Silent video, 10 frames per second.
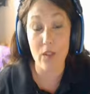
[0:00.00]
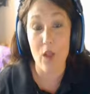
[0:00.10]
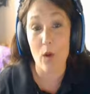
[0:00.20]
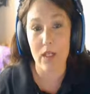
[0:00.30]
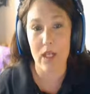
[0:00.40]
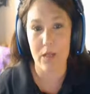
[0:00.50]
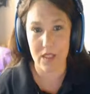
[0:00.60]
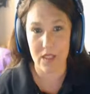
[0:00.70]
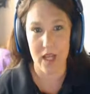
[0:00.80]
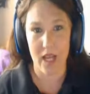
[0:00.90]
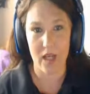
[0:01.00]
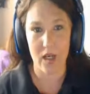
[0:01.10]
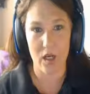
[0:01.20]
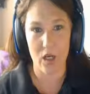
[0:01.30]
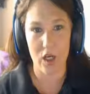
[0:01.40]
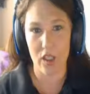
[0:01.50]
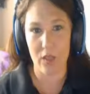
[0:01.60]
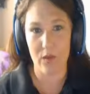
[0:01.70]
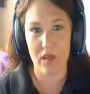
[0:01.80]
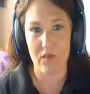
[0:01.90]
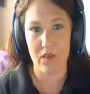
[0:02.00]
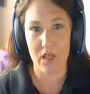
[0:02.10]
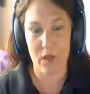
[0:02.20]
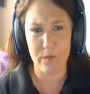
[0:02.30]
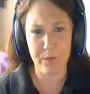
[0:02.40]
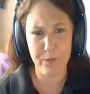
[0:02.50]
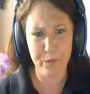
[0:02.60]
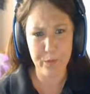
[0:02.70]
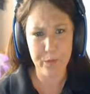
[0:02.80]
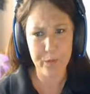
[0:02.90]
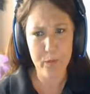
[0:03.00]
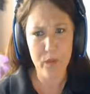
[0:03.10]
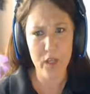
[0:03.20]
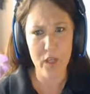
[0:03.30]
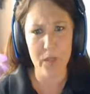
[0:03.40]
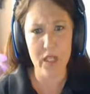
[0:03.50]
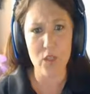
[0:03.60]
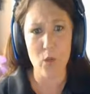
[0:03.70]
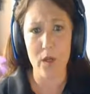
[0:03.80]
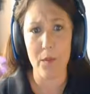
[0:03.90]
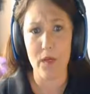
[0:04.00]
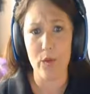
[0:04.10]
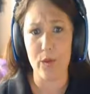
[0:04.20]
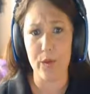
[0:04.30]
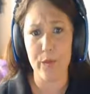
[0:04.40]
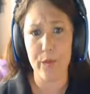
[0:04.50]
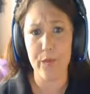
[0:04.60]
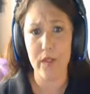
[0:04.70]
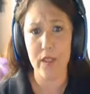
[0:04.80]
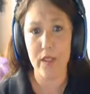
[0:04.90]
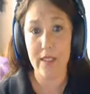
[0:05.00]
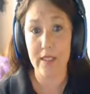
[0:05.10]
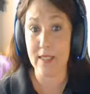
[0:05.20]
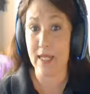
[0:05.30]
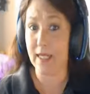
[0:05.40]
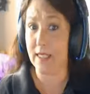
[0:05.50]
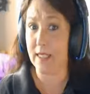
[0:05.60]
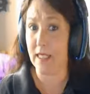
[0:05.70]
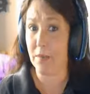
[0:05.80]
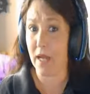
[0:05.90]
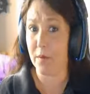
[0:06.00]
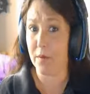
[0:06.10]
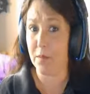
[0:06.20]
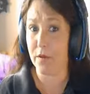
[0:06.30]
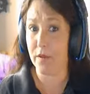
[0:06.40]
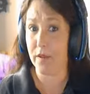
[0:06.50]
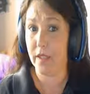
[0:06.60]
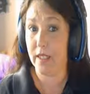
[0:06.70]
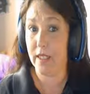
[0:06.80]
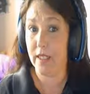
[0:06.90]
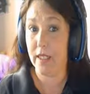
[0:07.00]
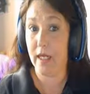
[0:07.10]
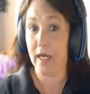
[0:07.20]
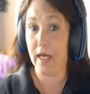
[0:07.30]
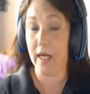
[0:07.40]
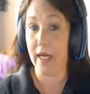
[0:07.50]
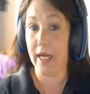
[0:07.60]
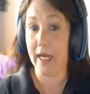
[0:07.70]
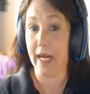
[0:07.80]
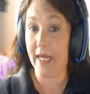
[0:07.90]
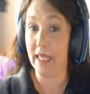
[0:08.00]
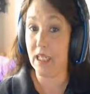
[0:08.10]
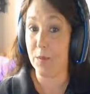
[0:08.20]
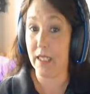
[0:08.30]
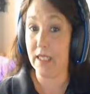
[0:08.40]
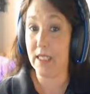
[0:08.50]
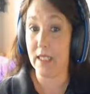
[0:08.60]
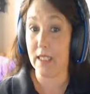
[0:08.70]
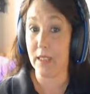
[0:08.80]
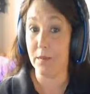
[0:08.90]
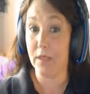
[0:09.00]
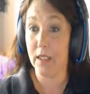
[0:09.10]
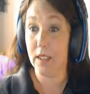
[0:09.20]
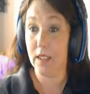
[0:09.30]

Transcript: was already upset earlier in that video because one of my crew decided to teabag people, and I explained to them,